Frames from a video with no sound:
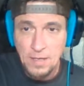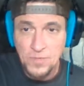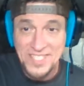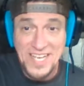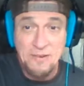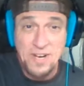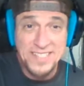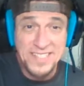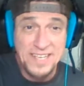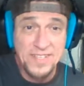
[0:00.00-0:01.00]
Which I
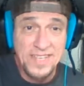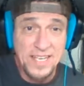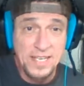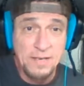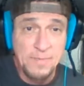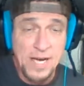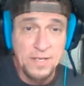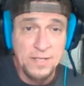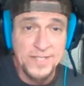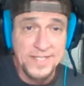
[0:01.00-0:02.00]
was even thinking about
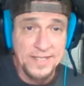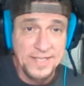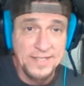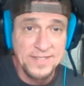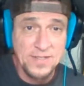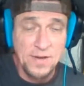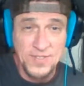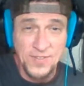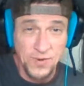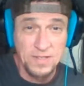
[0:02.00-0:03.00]
using these
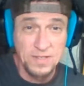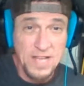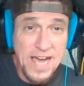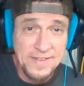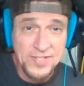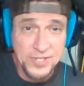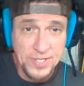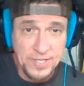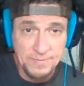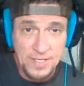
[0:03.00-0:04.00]
songs for the live
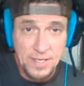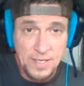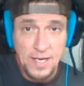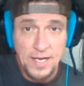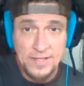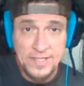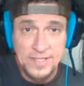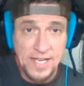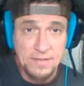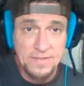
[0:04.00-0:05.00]
streams on the
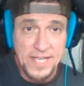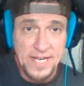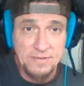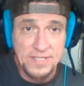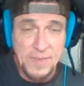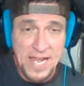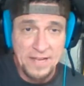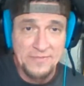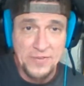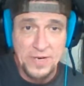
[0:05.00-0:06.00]
channel that I was
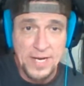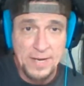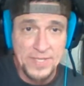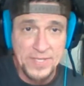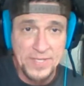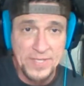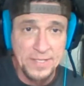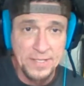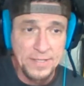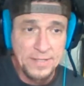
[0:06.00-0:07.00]
paying for
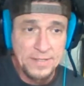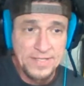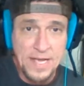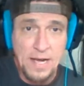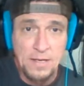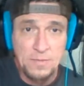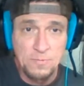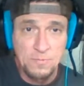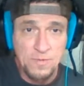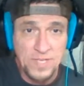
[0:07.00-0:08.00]
Epidemic Sound
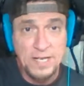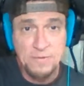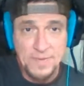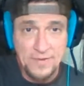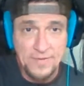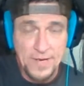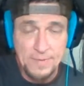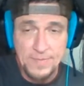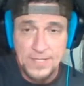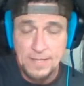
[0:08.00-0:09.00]
when I was paying for
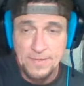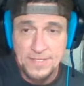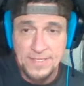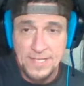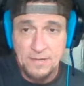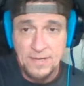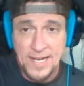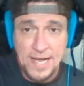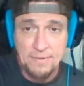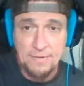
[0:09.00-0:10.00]
Epidemic Sound. I can't
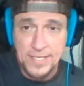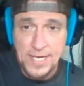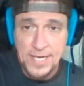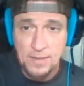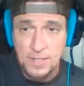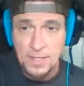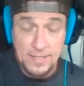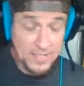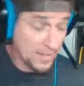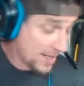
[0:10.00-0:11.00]
right now.
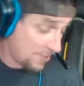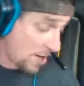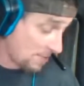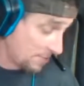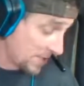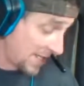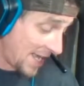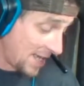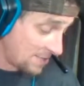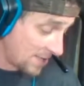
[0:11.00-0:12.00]
Actually, I probably
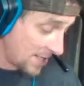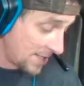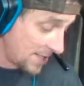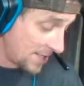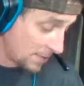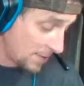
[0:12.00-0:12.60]
can right now.